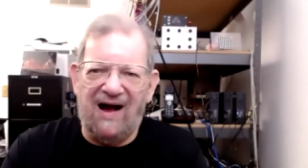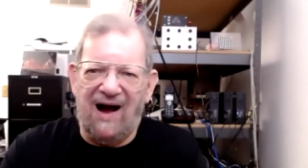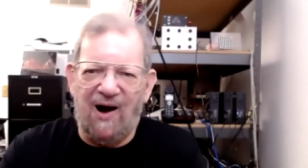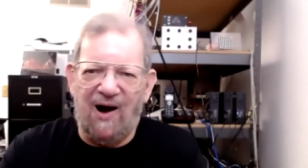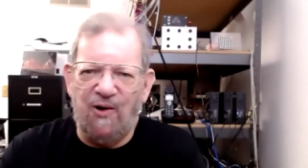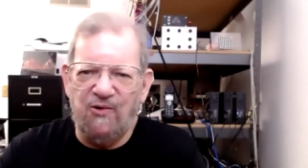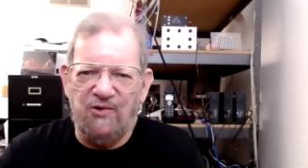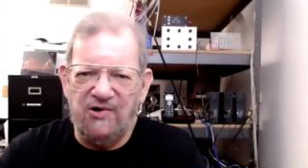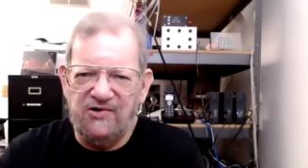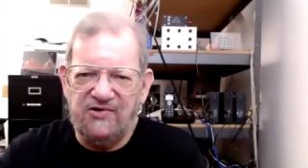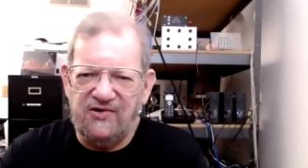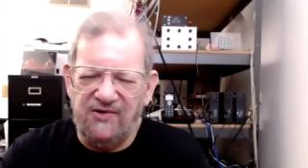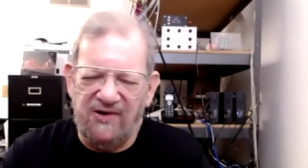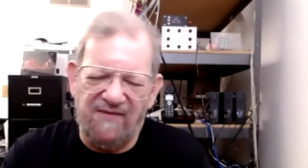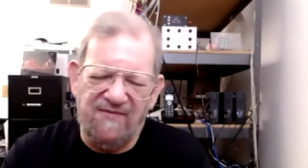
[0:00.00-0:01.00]
hour
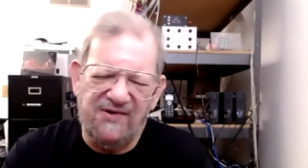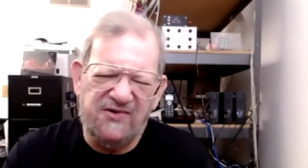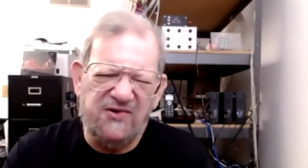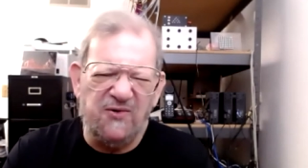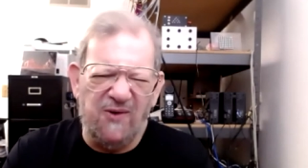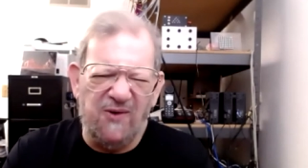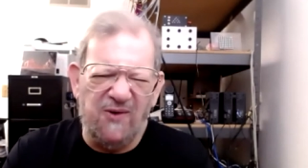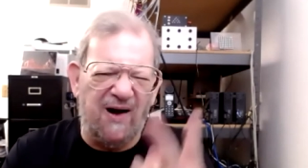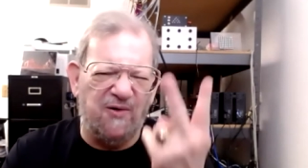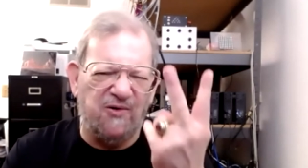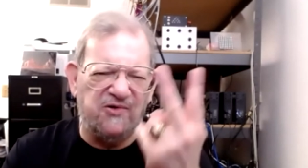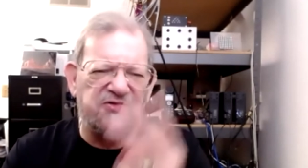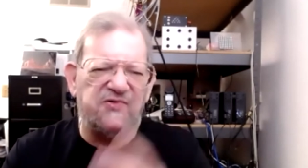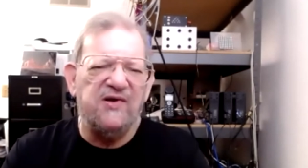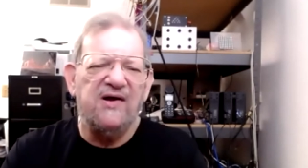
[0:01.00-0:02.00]
to every two
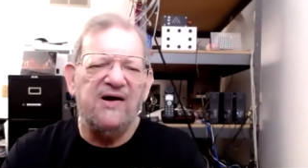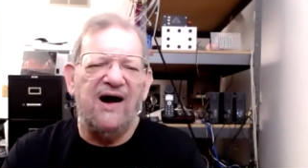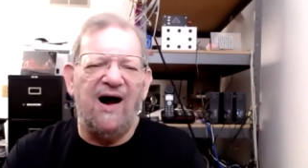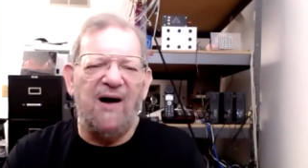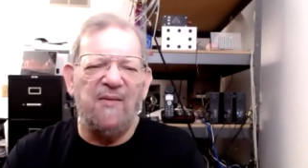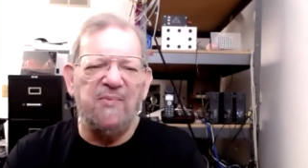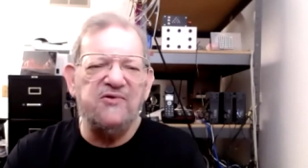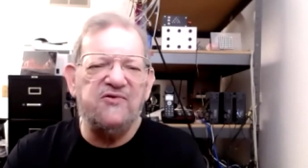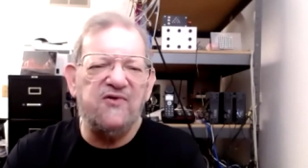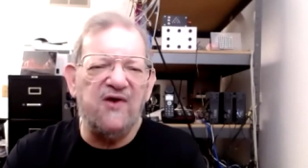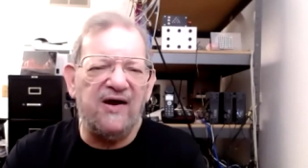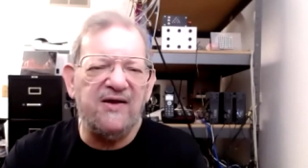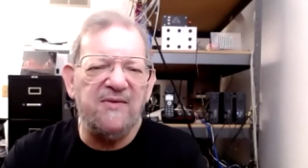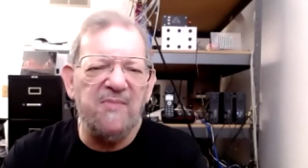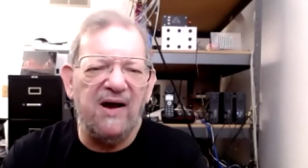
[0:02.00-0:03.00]
hours, I'll be
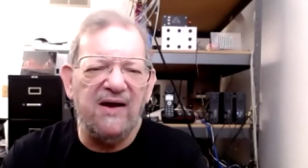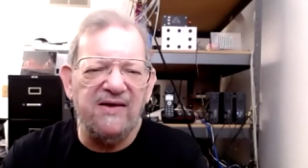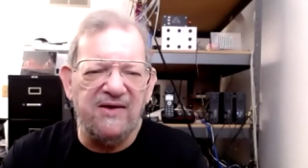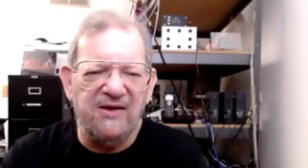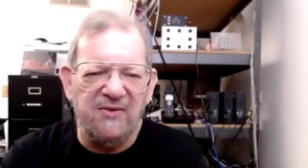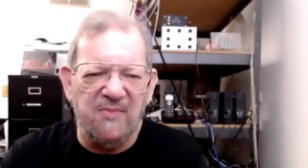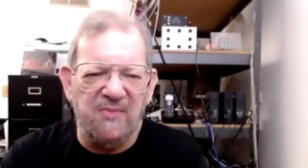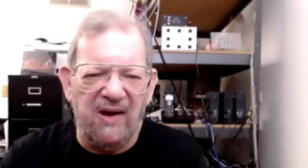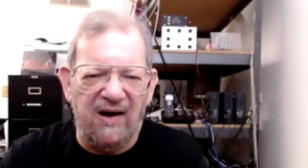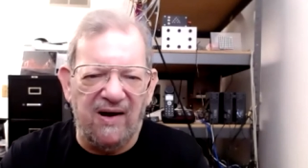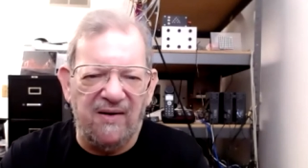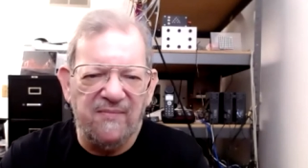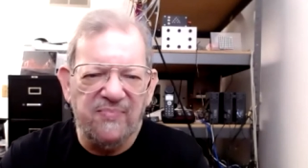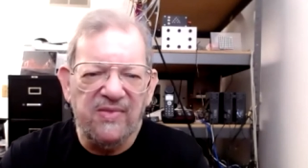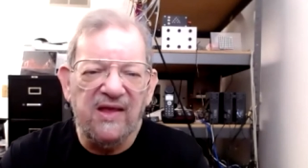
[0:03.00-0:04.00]
checking my
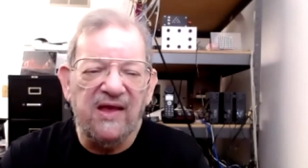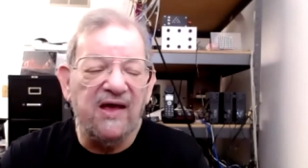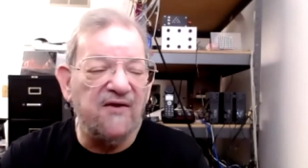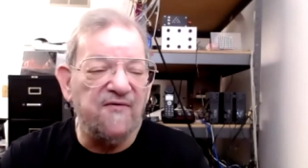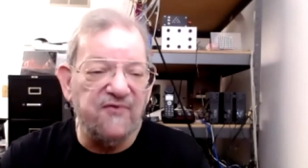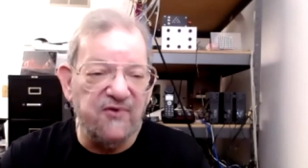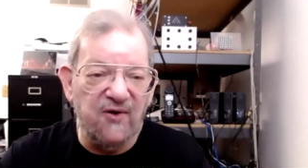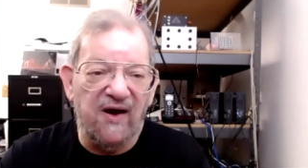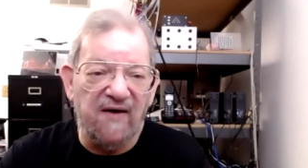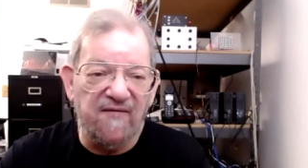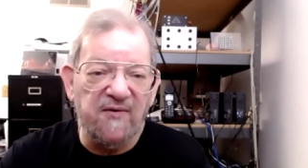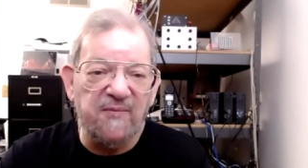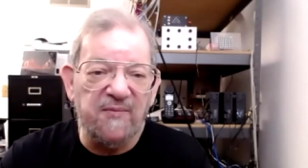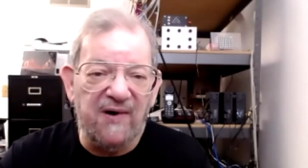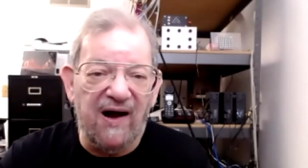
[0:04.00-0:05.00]
email. And if you
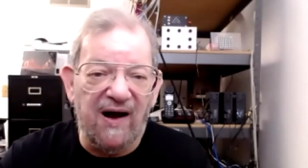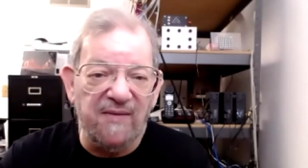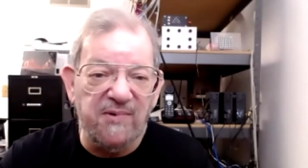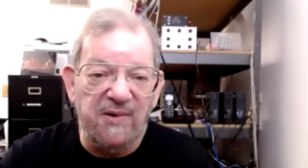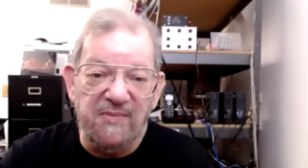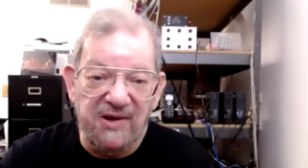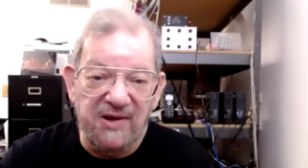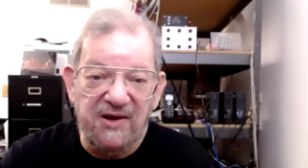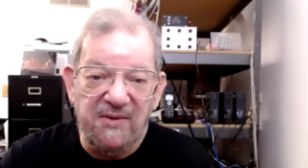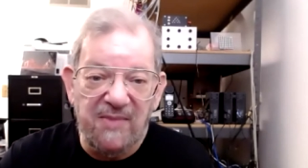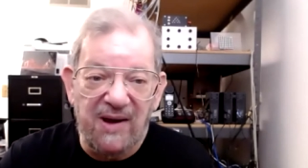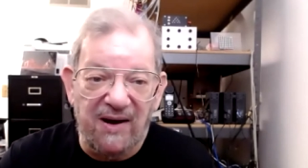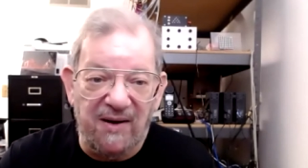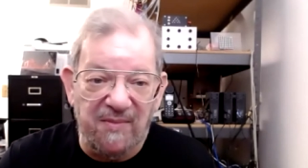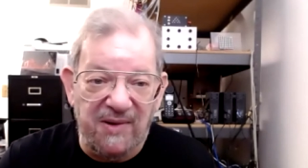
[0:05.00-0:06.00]
have a problem,
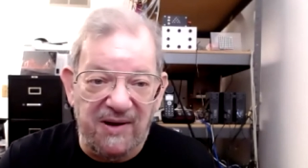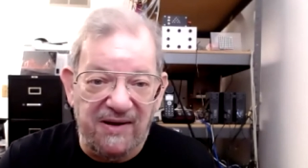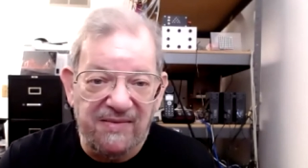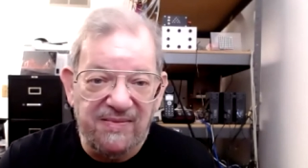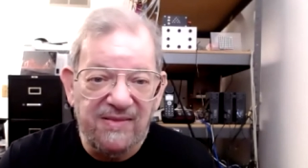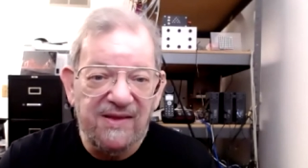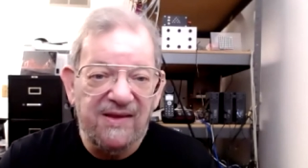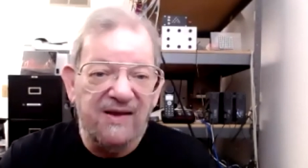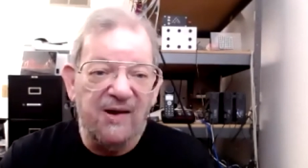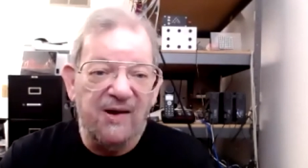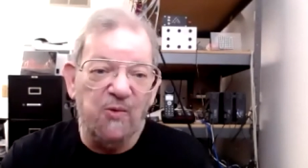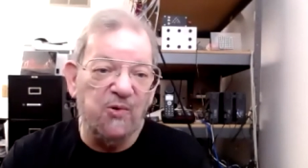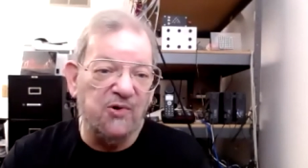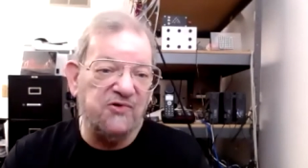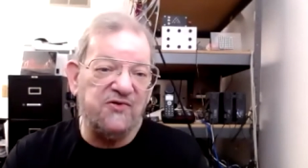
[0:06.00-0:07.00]
email me.
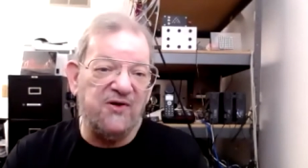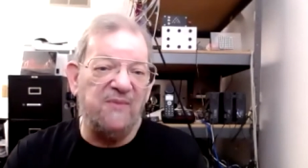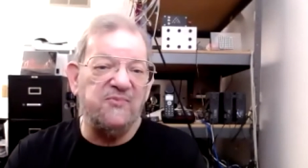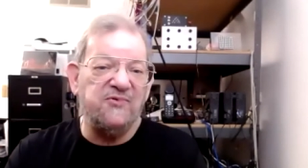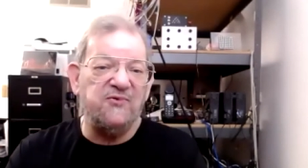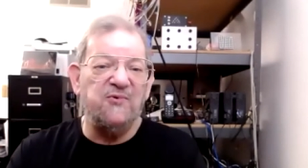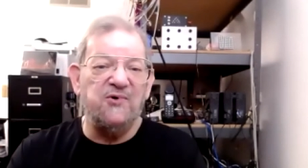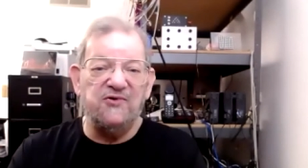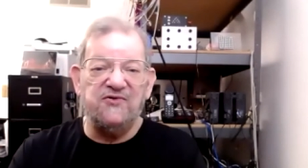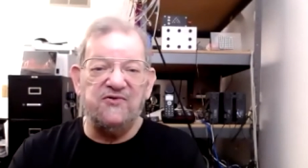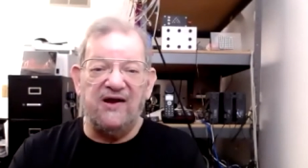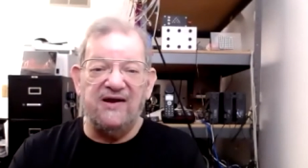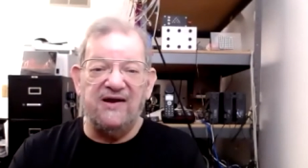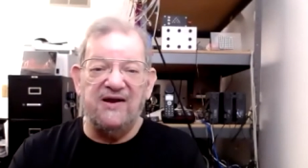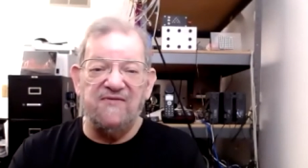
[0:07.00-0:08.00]
Worst comes to worst,
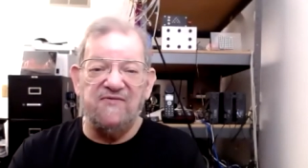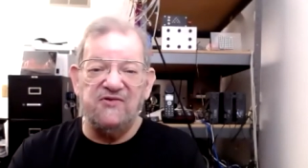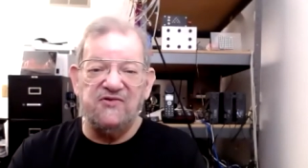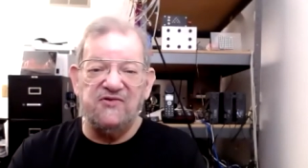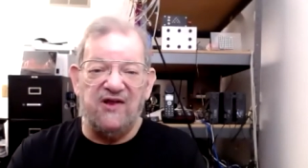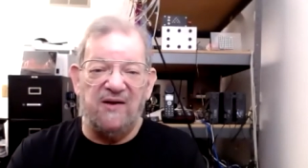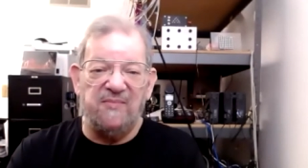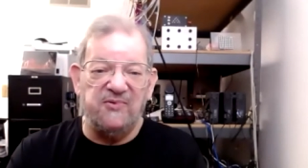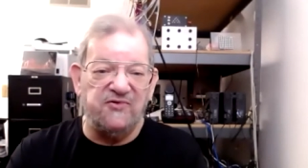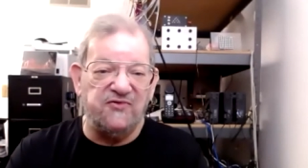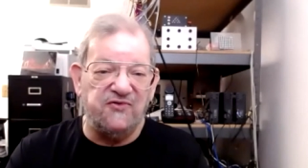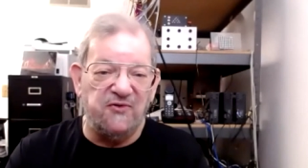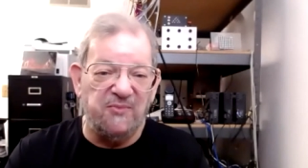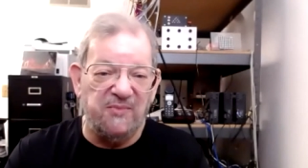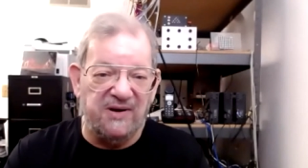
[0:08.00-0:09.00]
I can even set up a
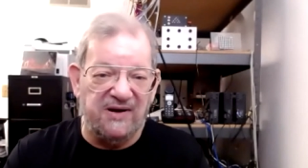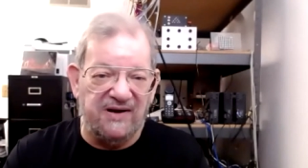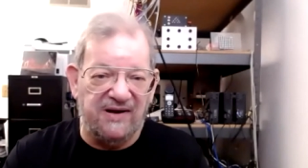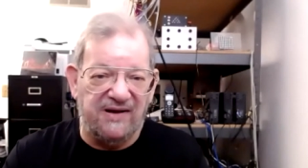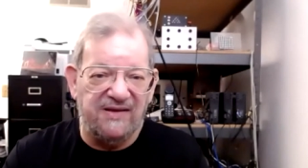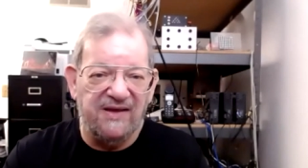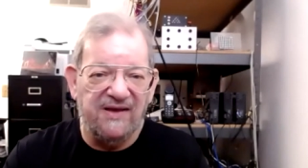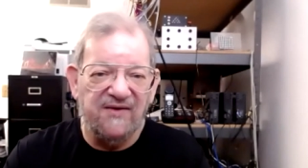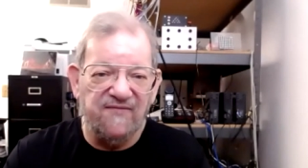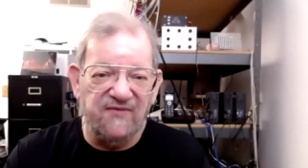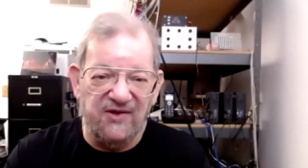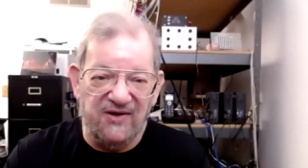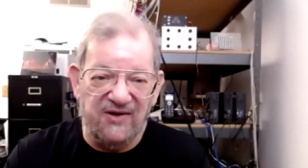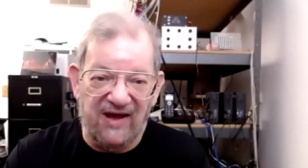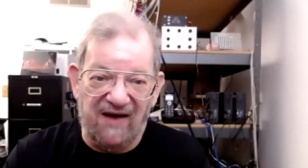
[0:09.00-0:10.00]
Zoom meeting
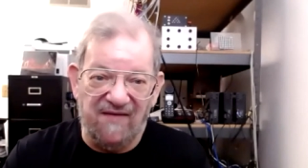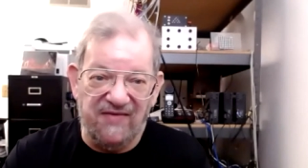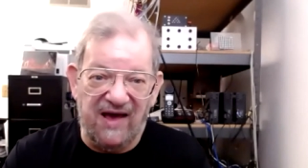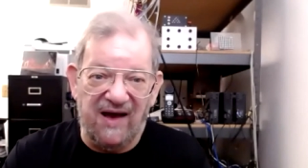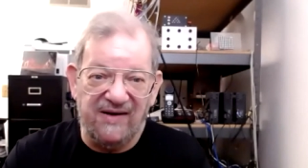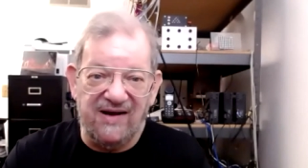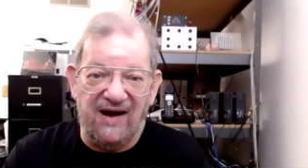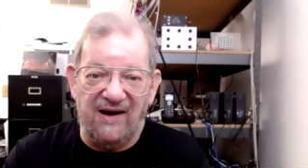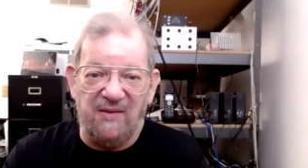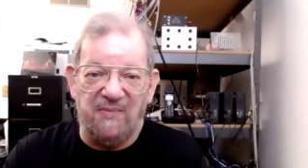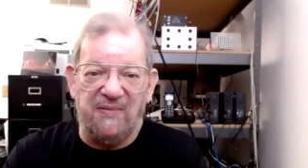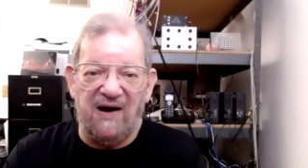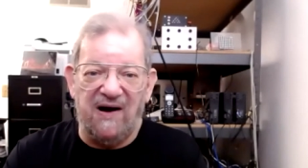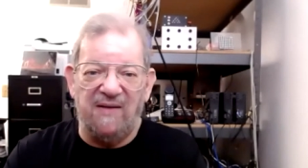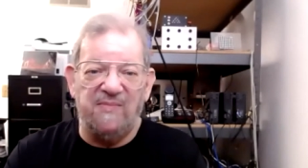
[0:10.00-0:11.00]
if you have that kind
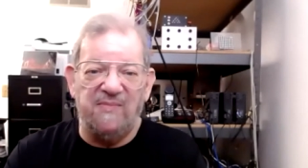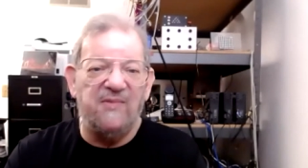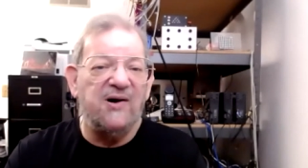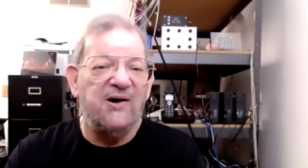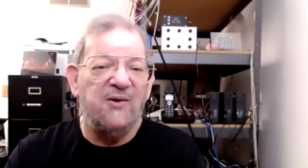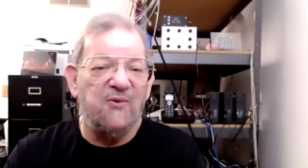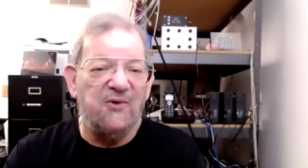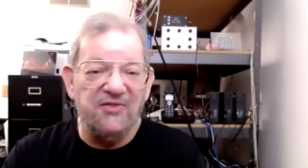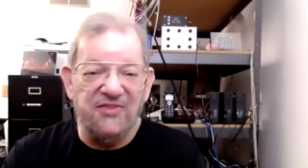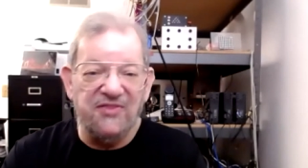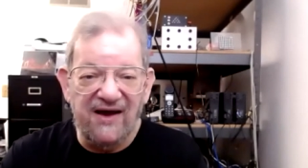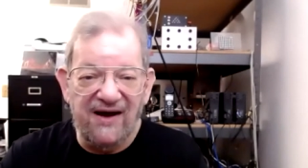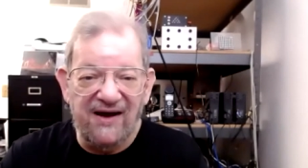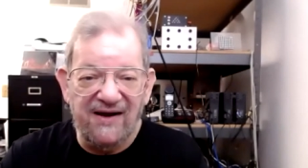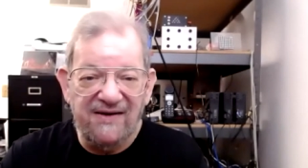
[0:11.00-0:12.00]
of problem. With
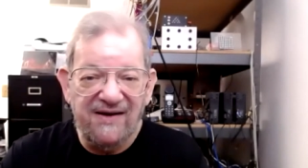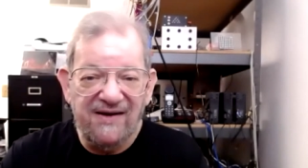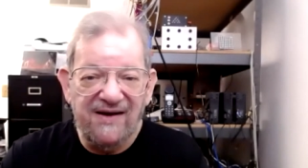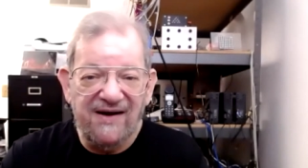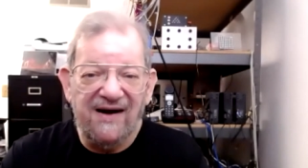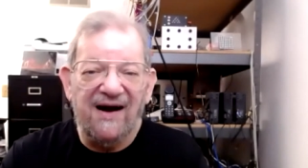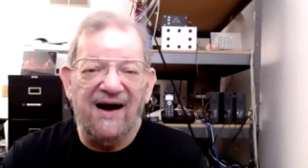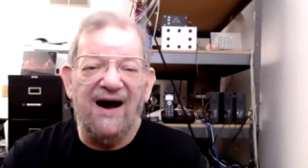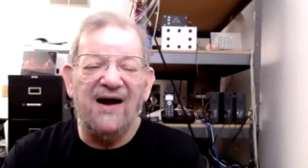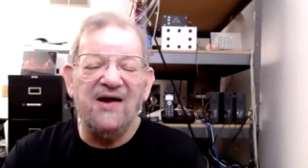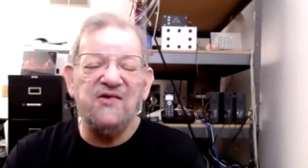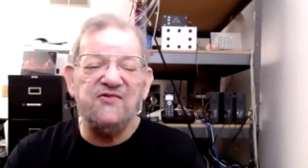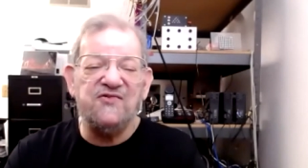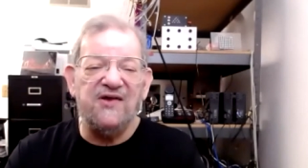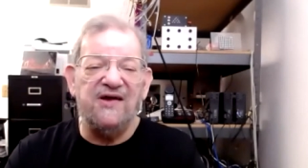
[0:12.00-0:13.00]
that, I'm
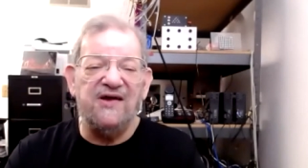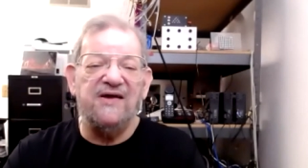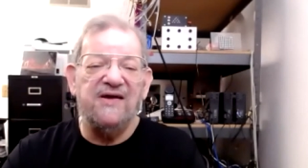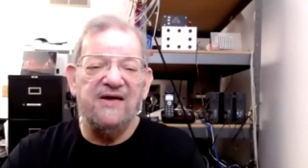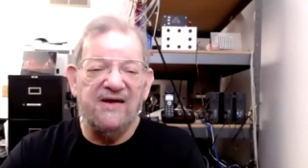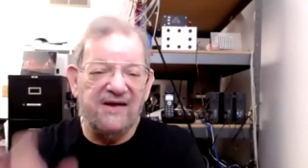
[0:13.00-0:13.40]
going to say,